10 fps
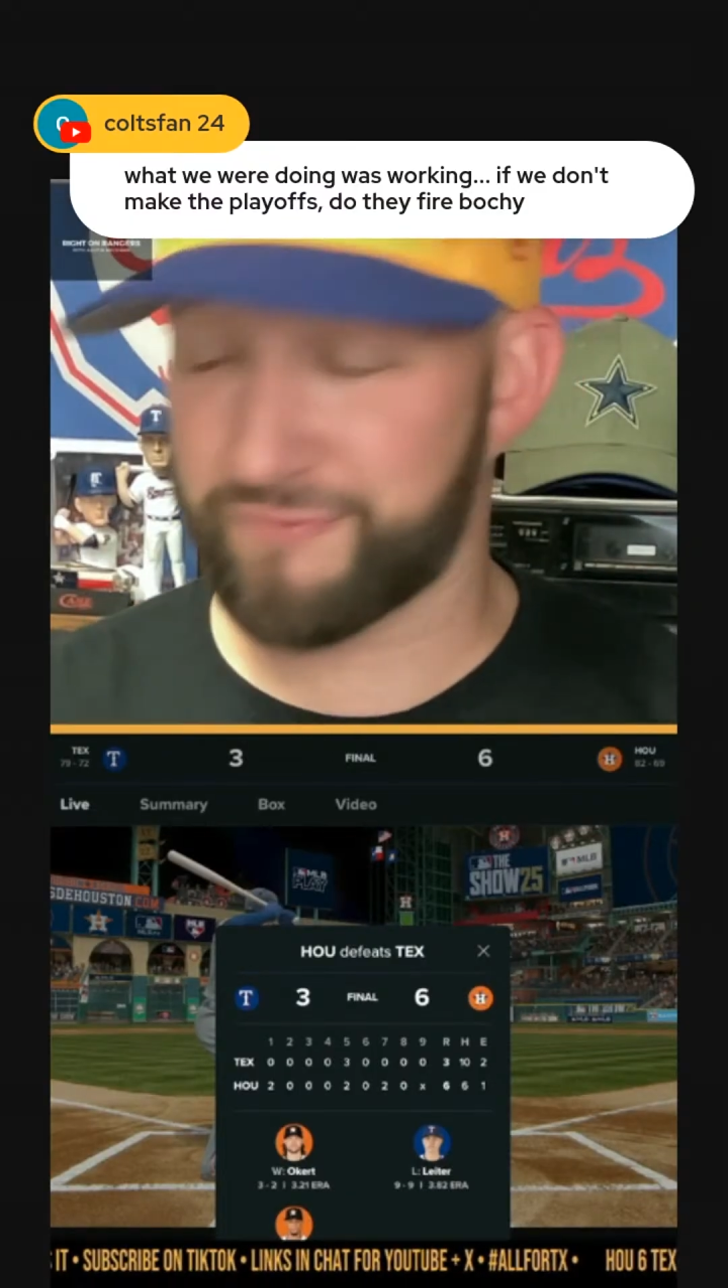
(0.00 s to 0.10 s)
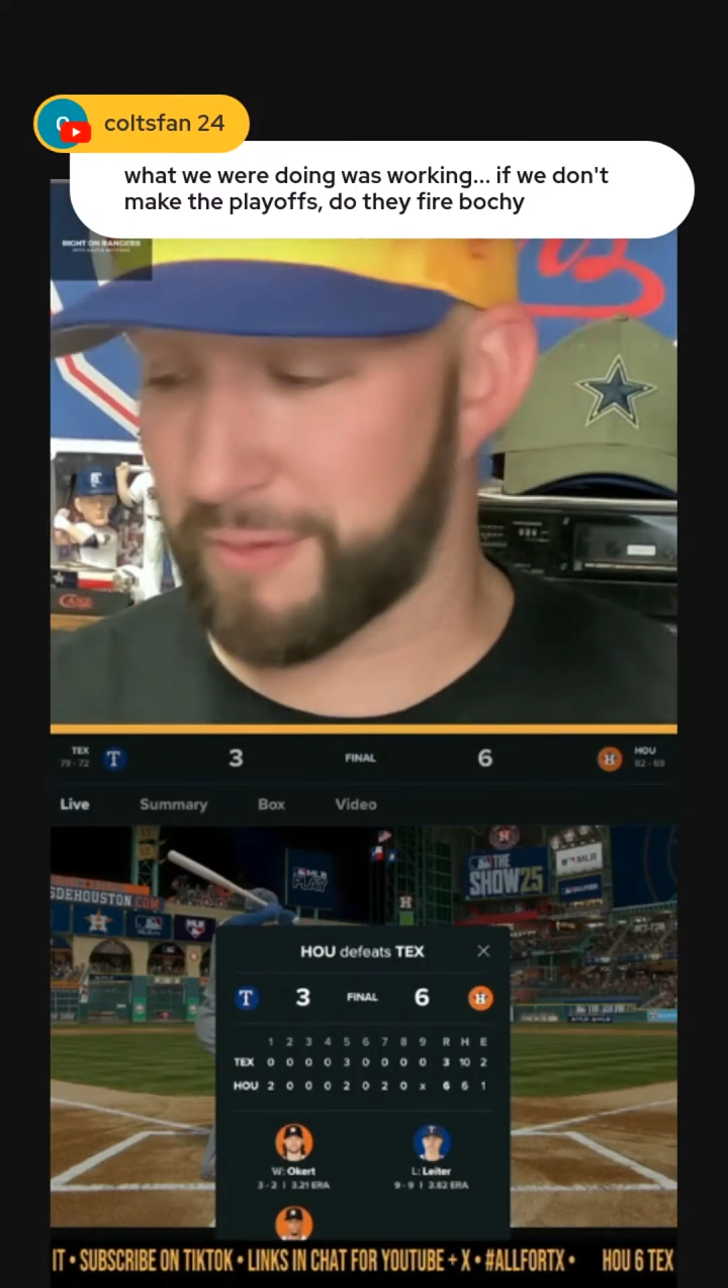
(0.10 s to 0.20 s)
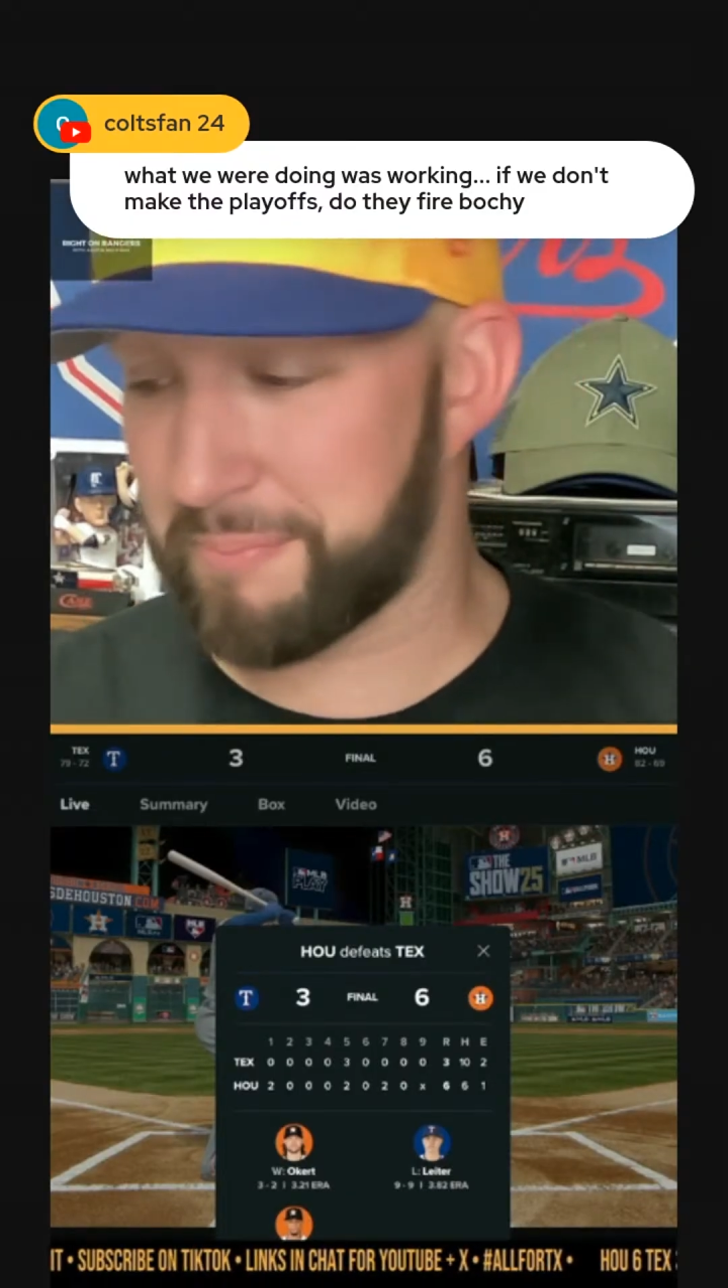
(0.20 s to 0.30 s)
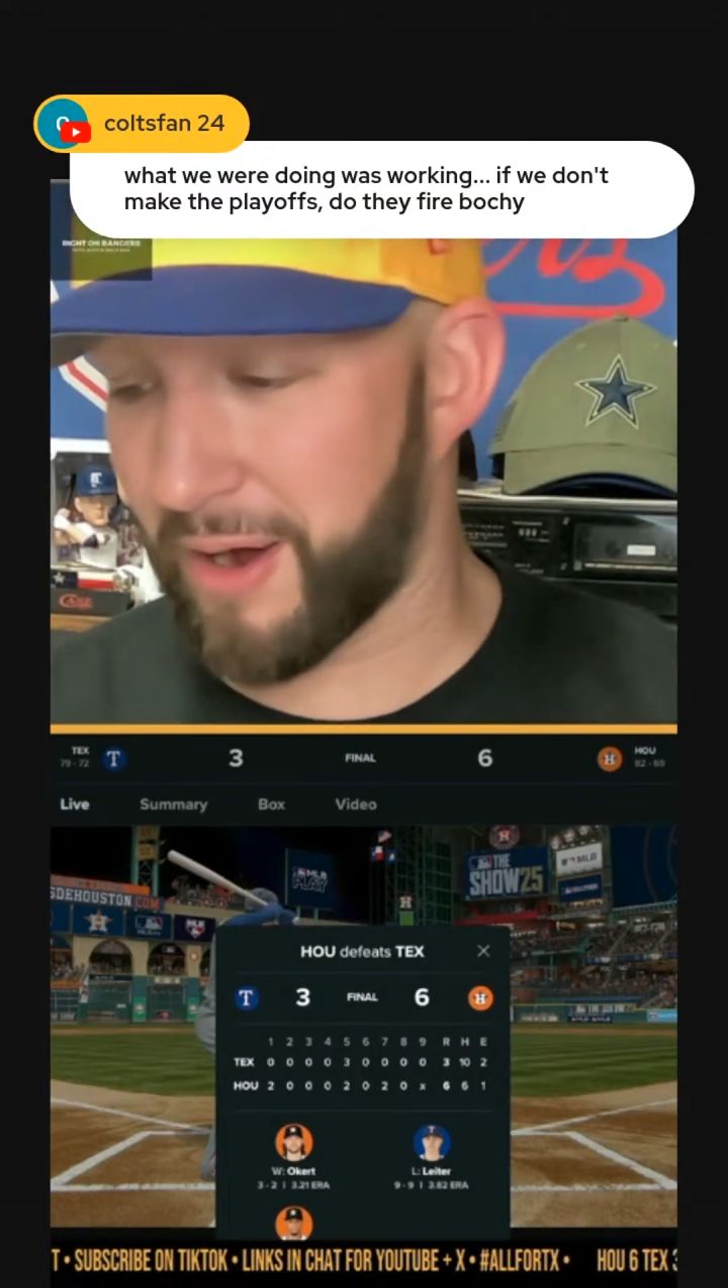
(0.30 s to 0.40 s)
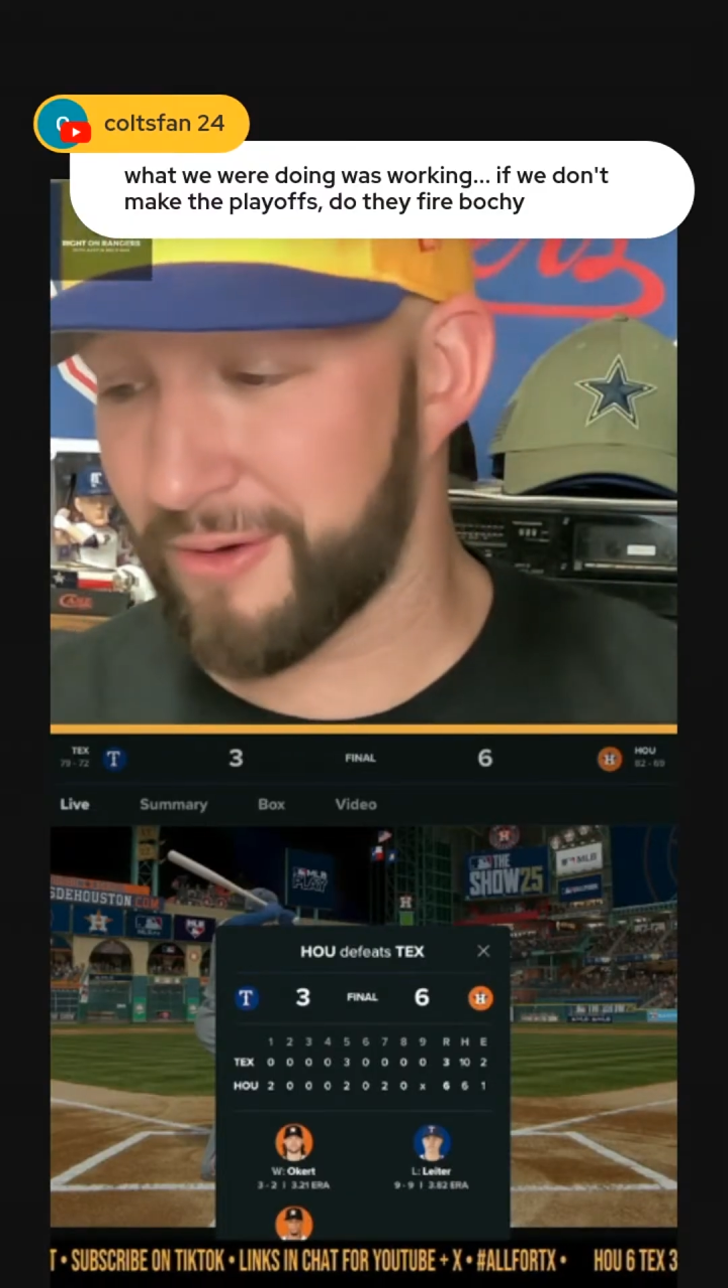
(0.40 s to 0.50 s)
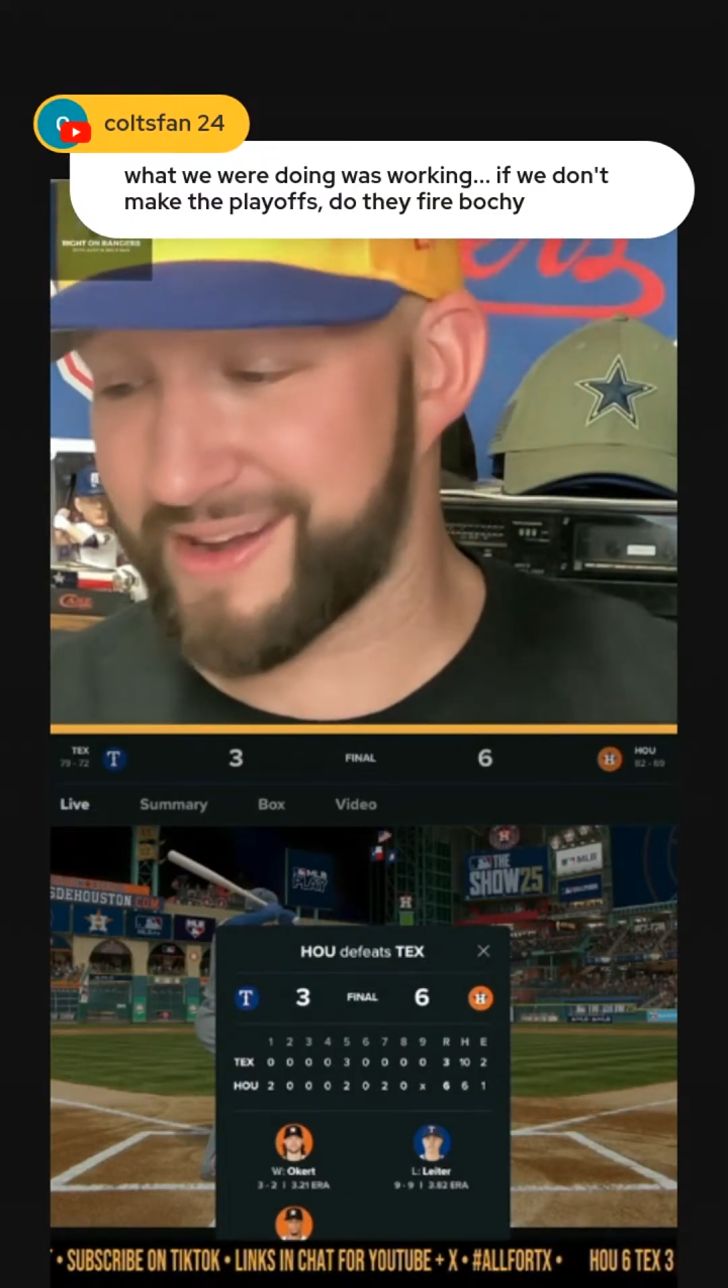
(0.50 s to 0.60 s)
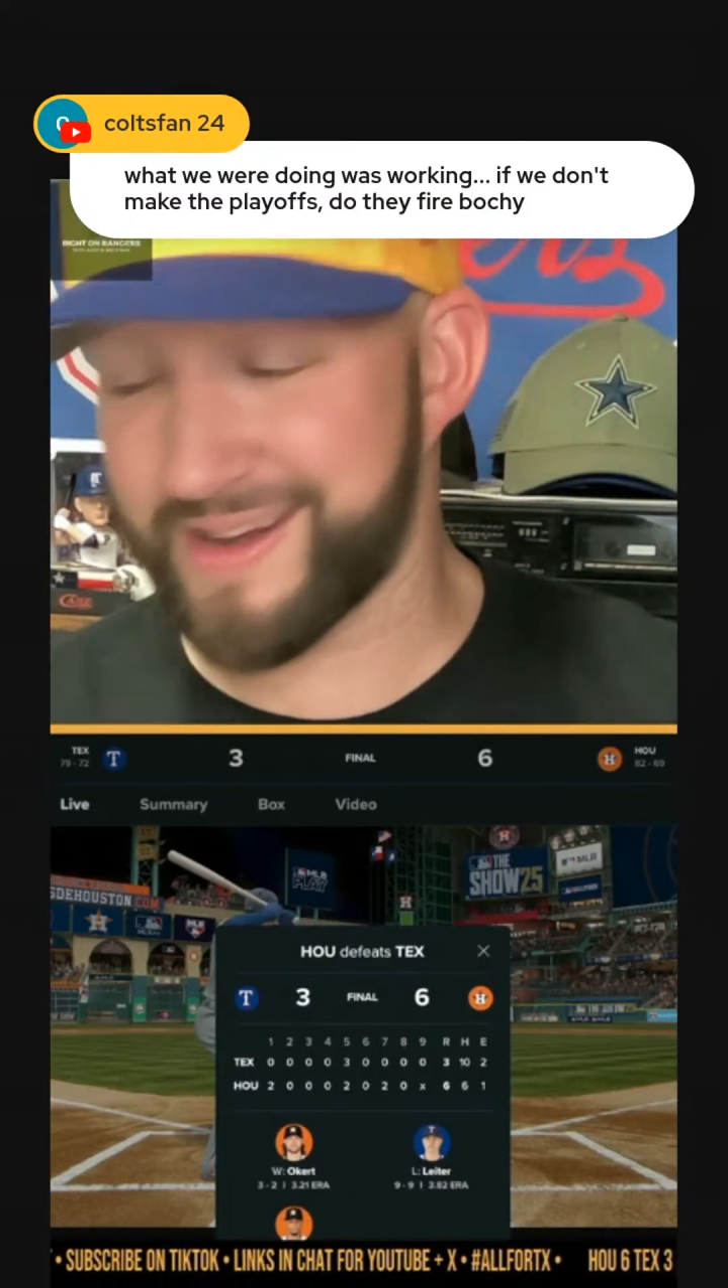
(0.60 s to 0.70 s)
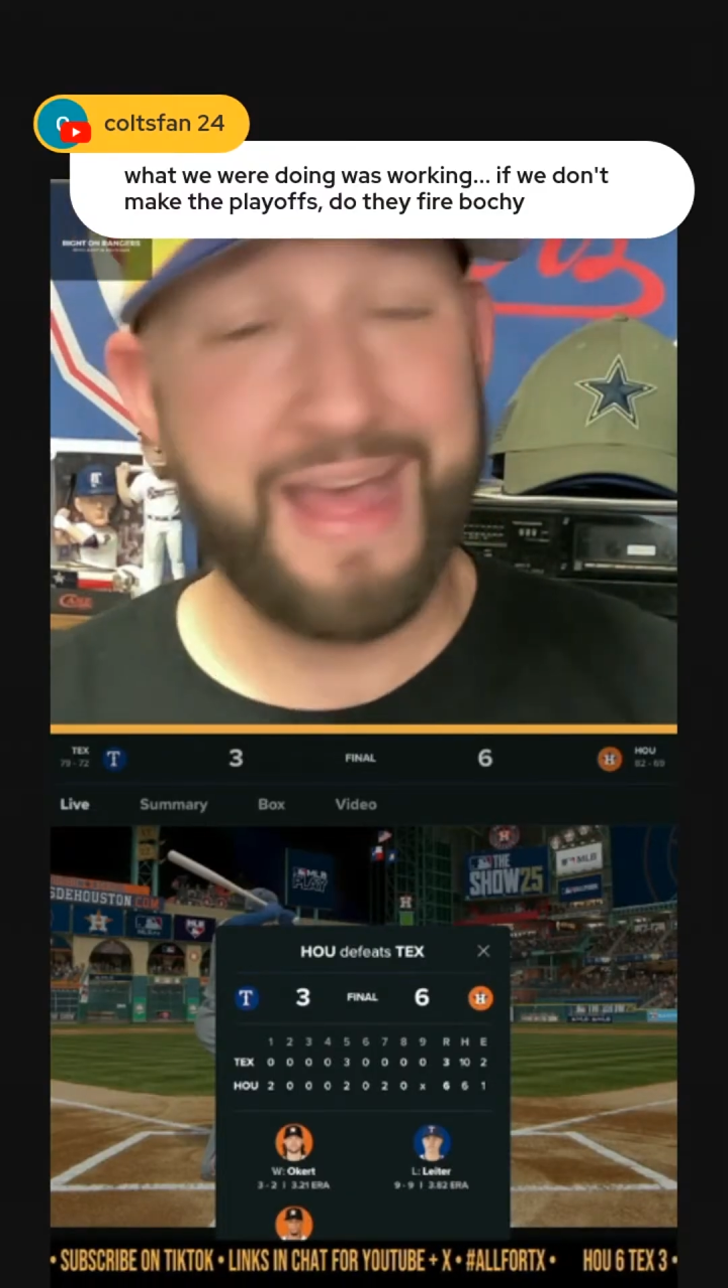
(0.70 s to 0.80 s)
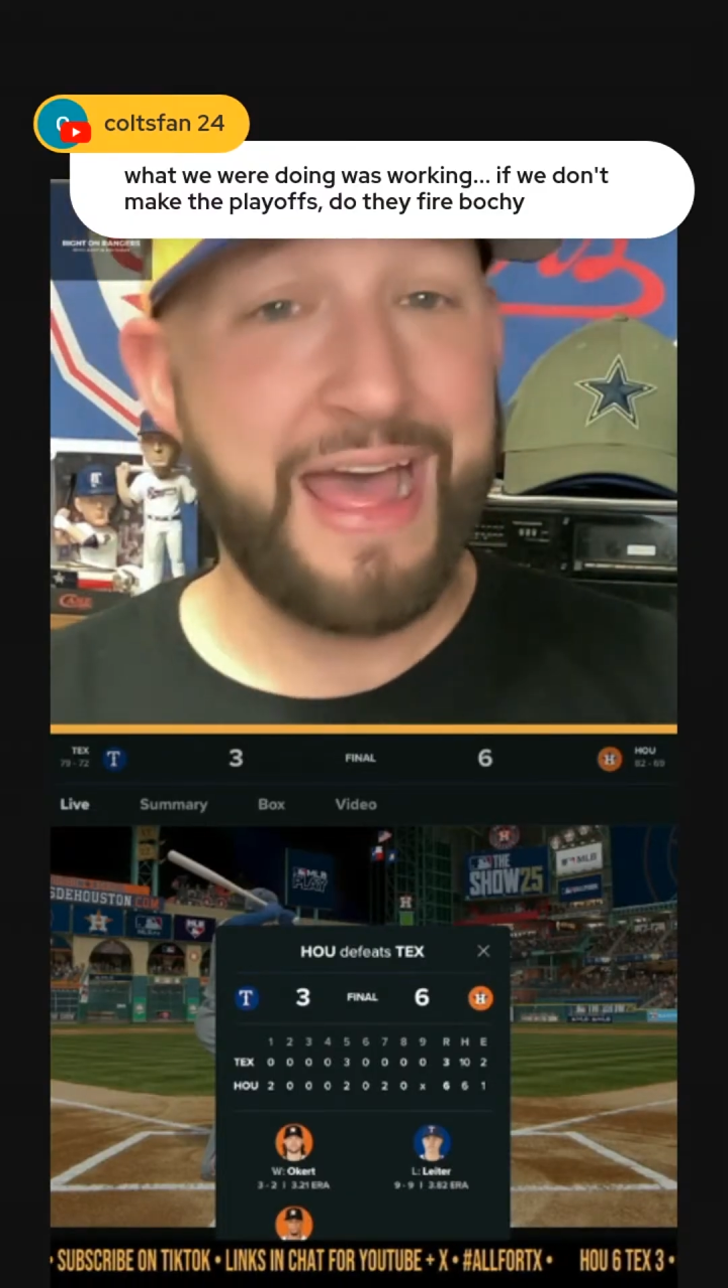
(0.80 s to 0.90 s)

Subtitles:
for Boch.